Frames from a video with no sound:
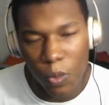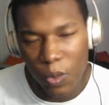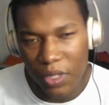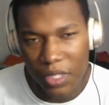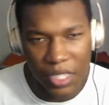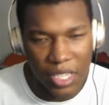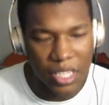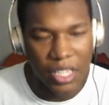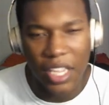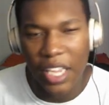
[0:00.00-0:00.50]

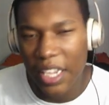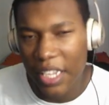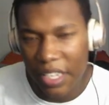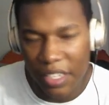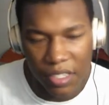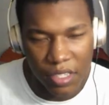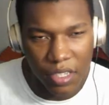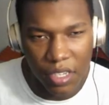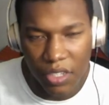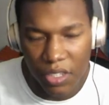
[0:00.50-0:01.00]
within like
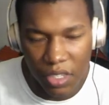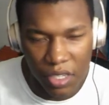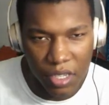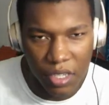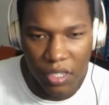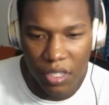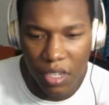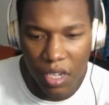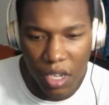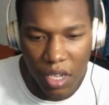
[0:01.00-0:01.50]
his
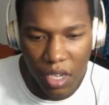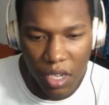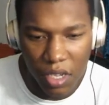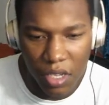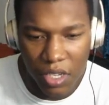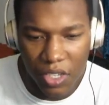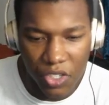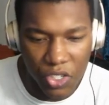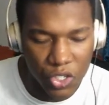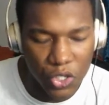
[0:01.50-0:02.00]

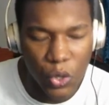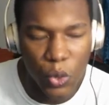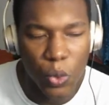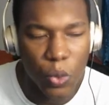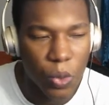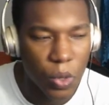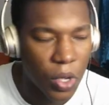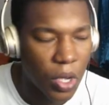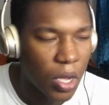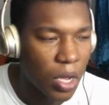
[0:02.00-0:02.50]

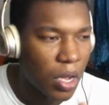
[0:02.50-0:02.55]
suit.